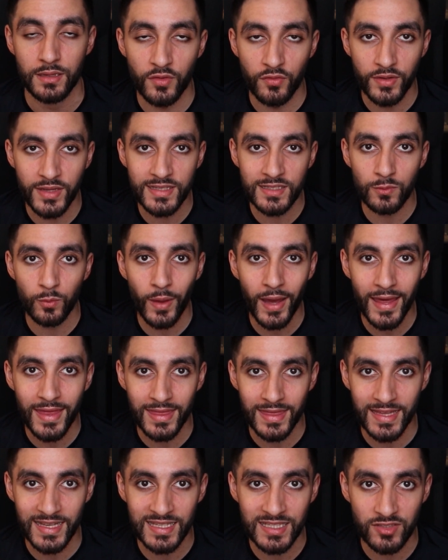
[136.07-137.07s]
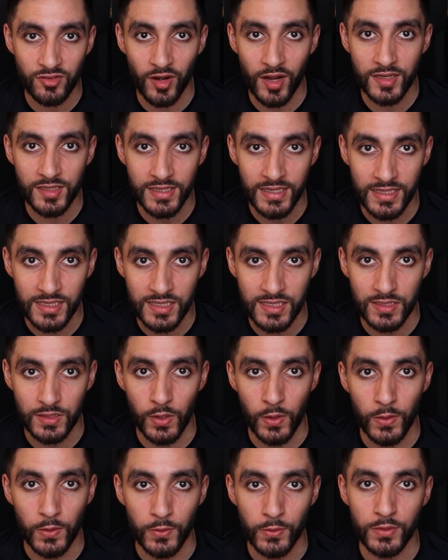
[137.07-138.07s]
The reason why this strategy is
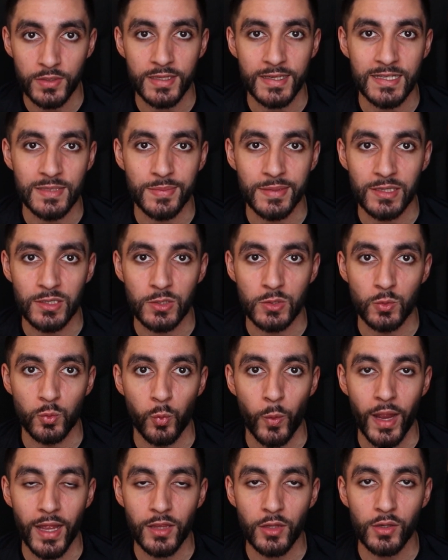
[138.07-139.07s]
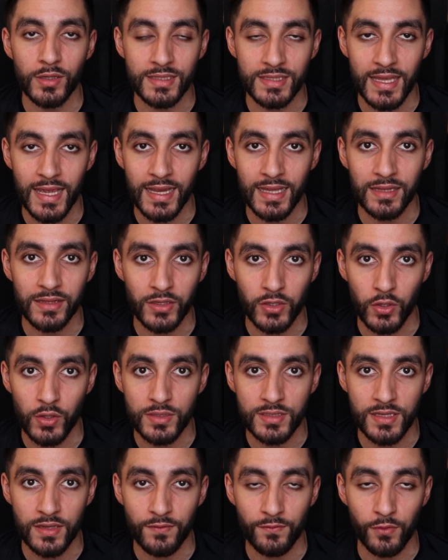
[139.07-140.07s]
so good is because when you're taking the
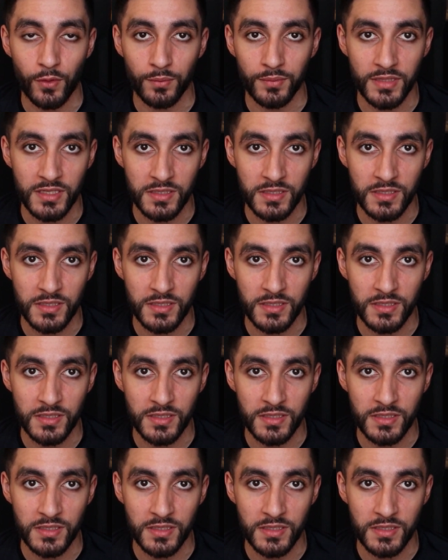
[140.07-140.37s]
content from